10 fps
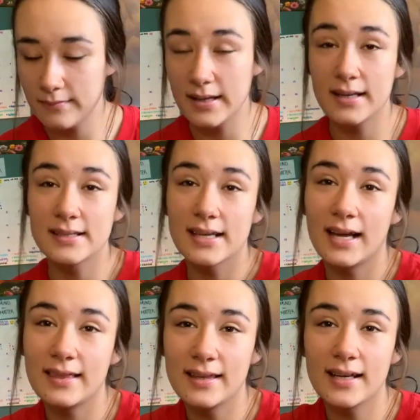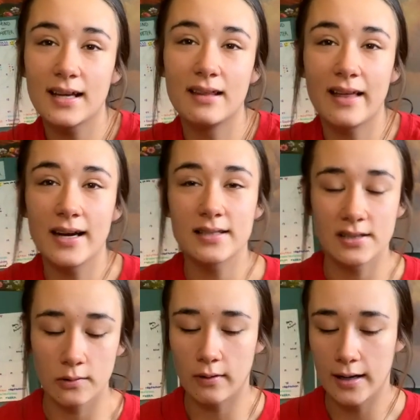because I think that is
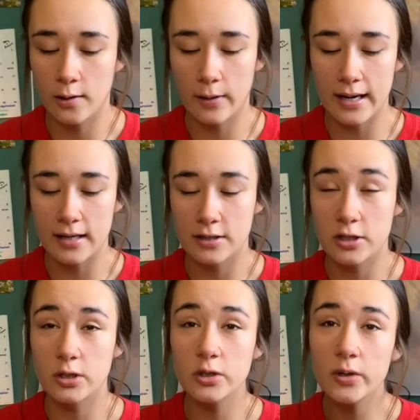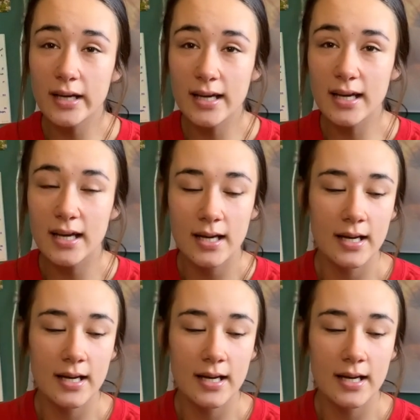the right way to do it,